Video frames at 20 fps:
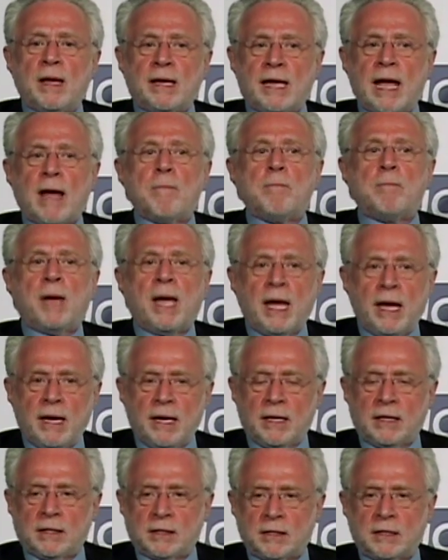
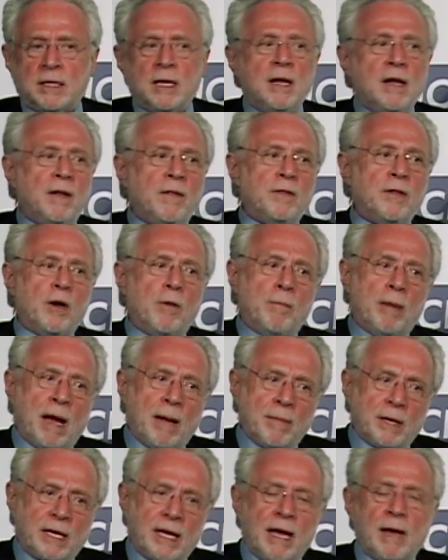campaigns, the
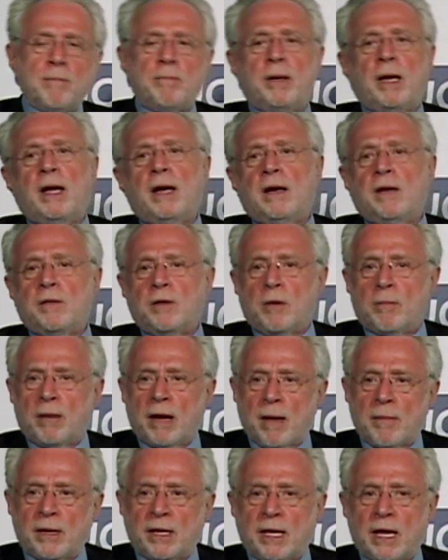Obama campaign and the
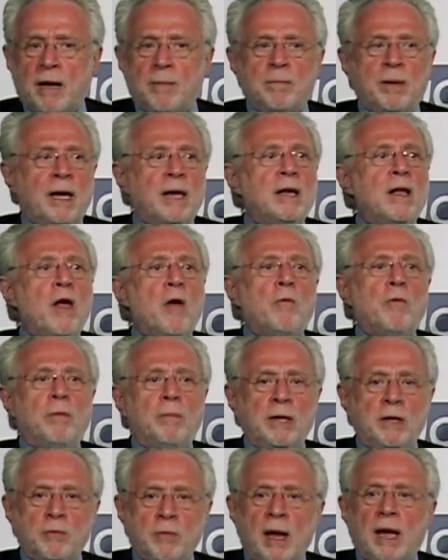Obama campaign, will
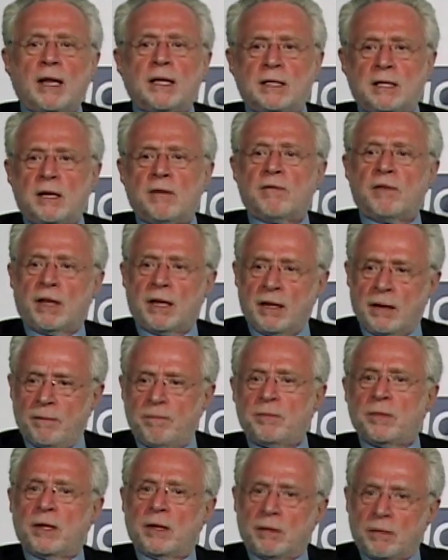be relatively
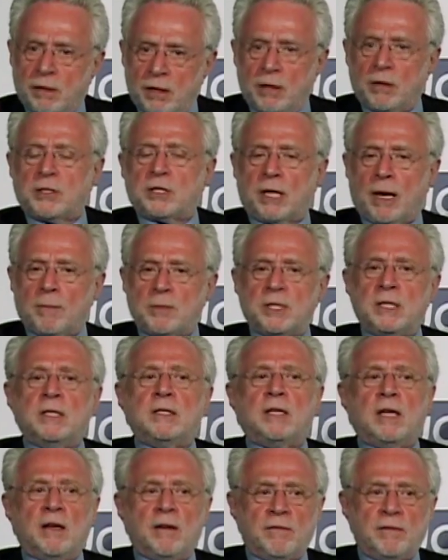
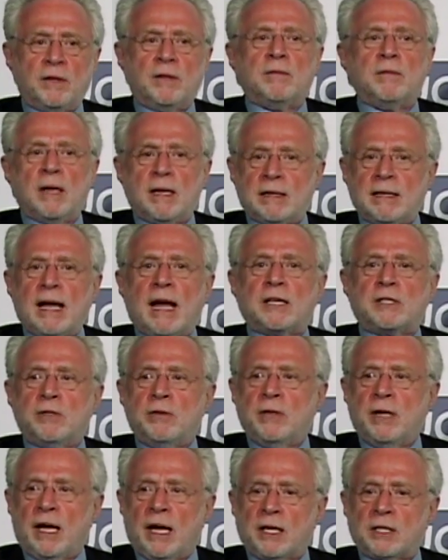substantive and not
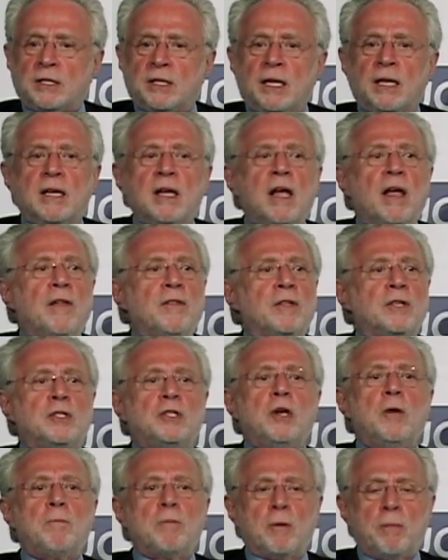too nasty, the
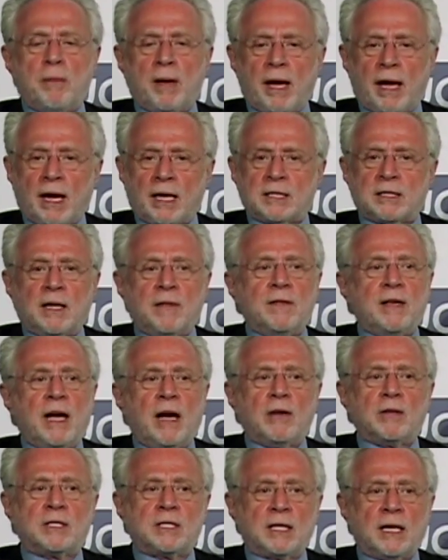super PACs on the
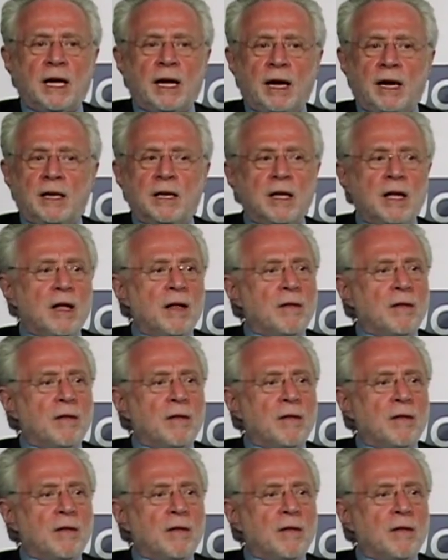outside,